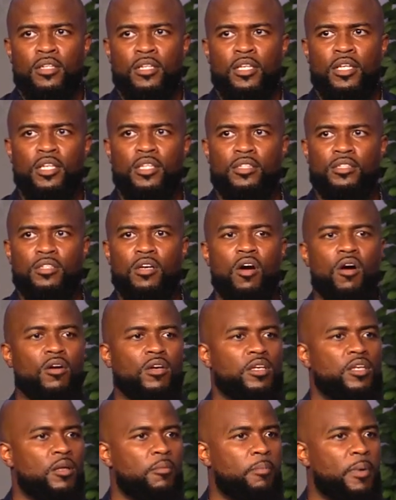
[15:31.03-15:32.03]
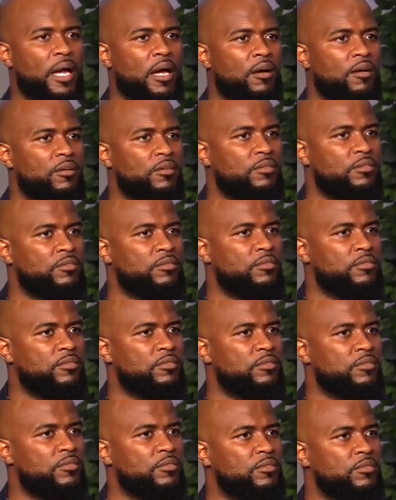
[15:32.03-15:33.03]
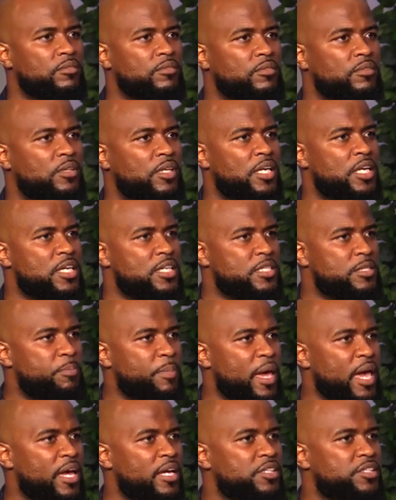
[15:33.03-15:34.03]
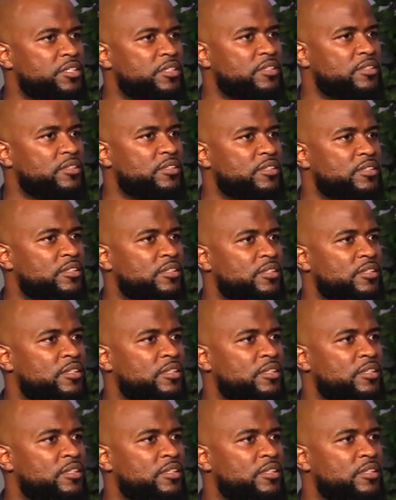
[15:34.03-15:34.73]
he's talking about his passions.